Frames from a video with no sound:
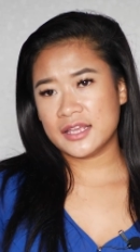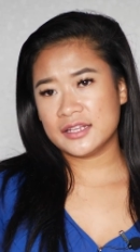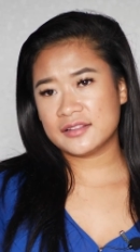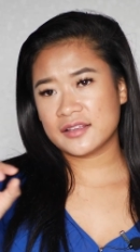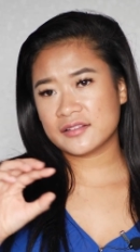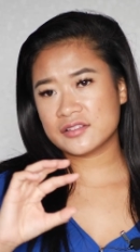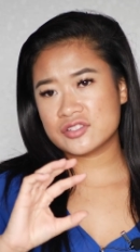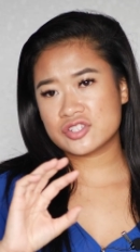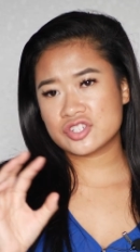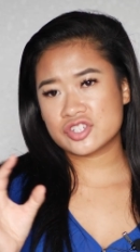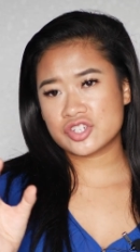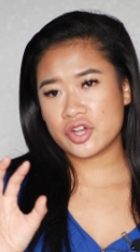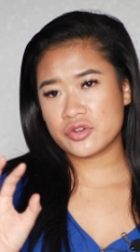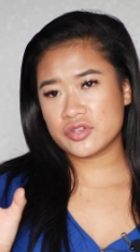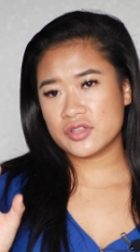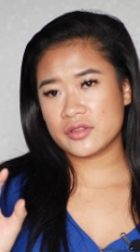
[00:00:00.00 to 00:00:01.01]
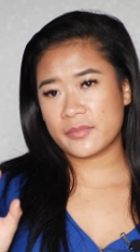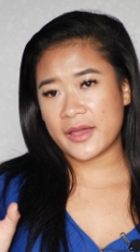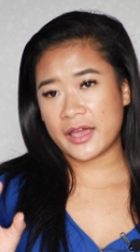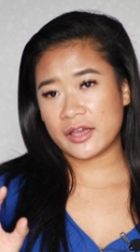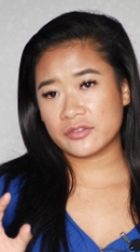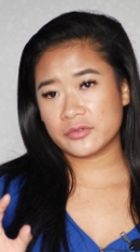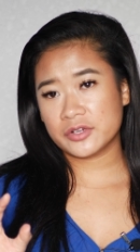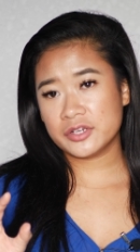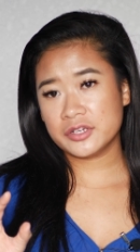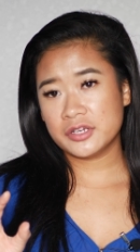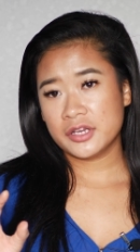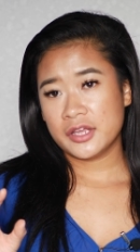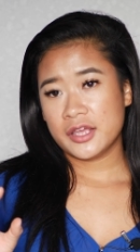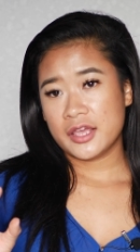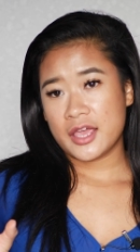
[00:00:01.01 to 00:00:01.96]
it doesn't show you the password.